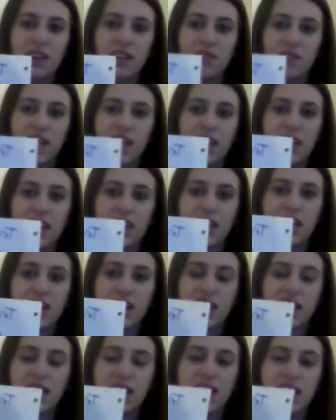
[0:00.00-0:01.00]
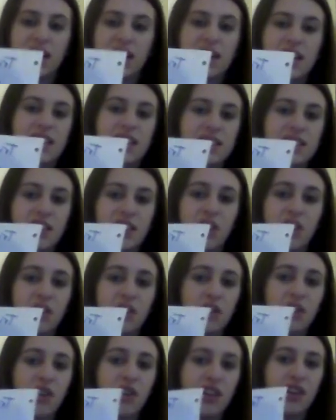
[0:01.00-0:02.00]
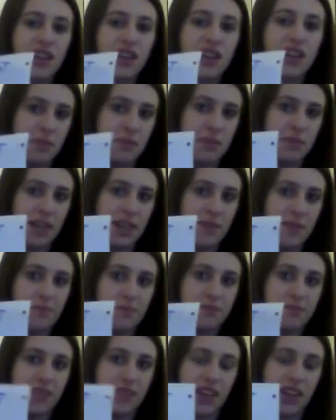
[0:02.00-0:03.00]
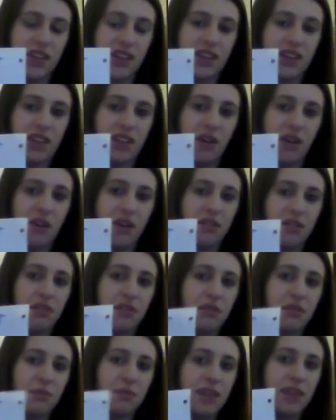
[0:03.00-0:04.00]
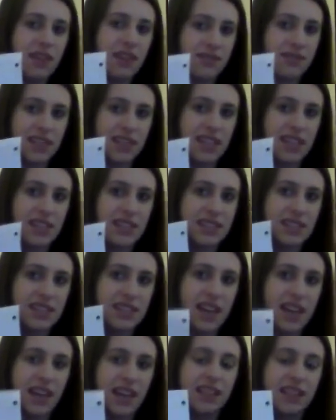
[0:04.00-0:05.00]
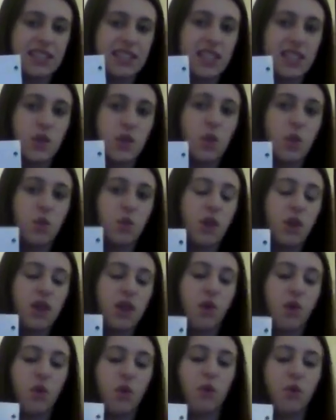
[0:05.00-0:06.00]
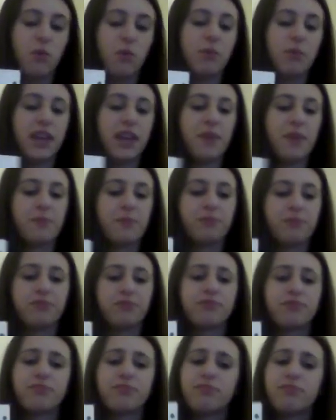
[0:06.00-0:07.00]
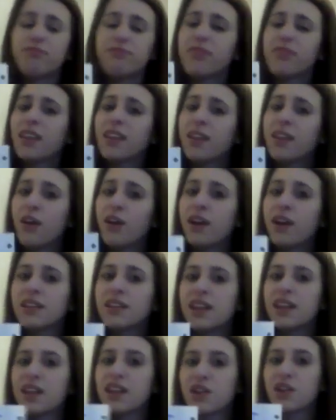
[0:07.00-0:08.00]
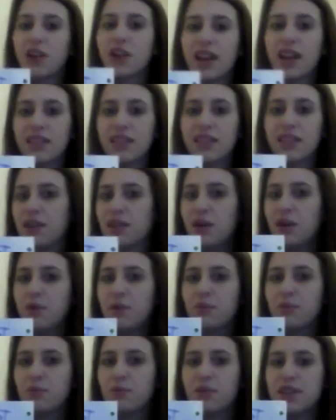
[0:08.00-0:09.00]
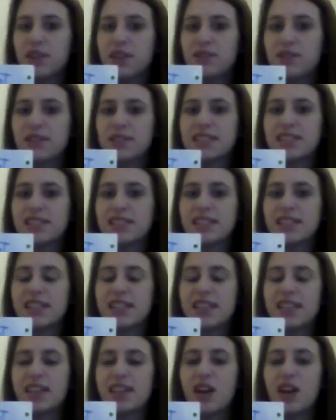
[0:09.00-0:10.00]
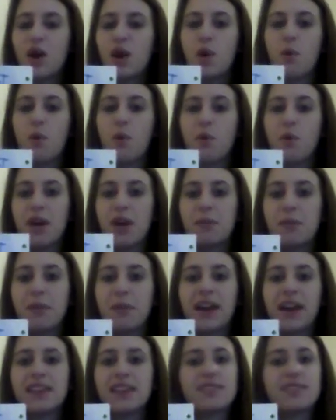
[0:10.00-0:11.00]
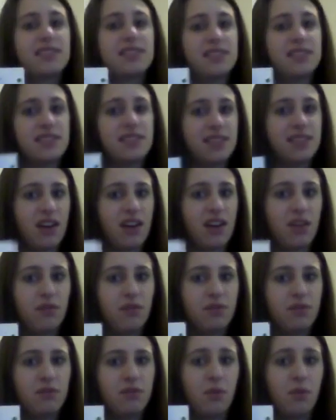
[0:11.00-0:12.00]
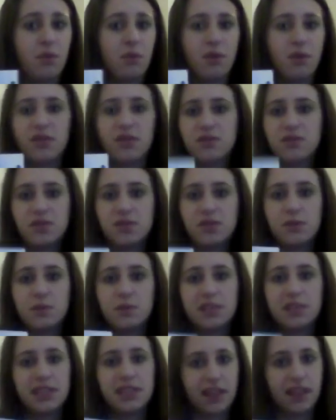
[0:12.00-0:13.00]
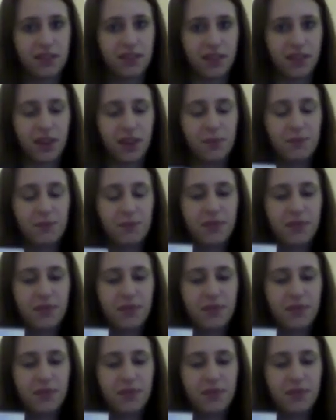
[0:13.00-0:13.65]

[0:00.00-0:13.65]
right here is a third of a beat. And you need all 3 of these to equal 1 whole beat. Now, unlike your eighth note, where you can see 1 by itself or 2 together,